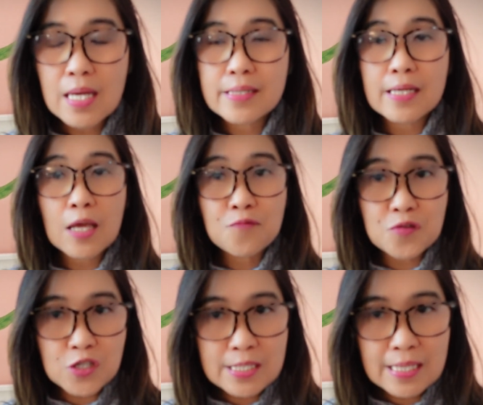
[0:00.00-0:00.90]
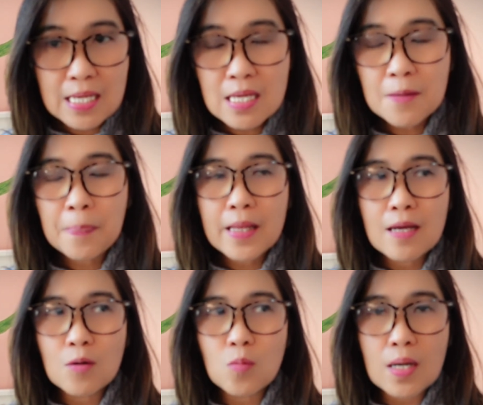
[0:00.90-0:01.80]
The diversity
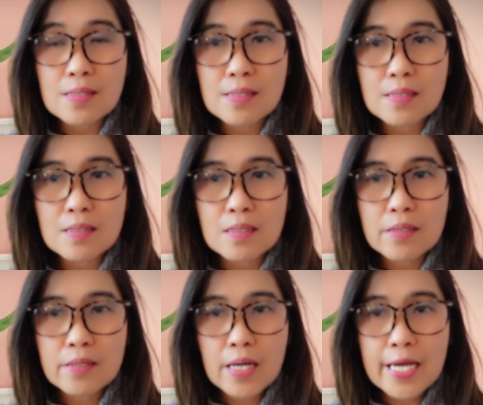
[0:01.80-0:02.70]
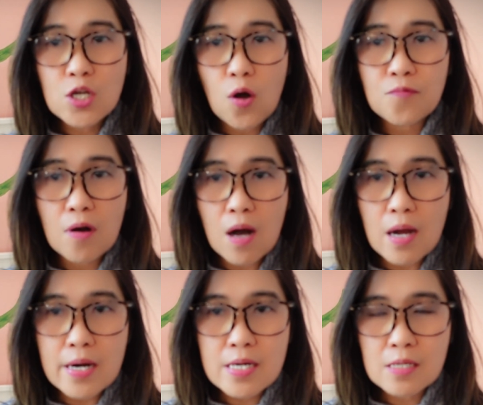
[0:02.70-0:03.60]
was kind of
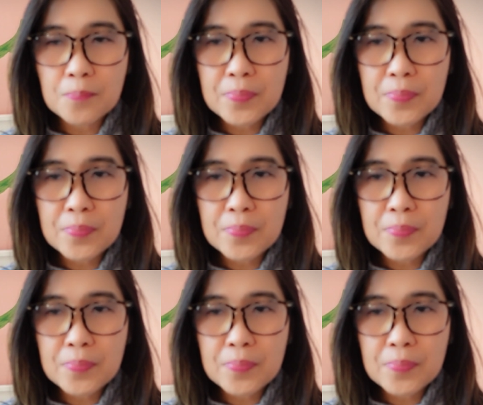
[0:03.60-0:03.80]
hard,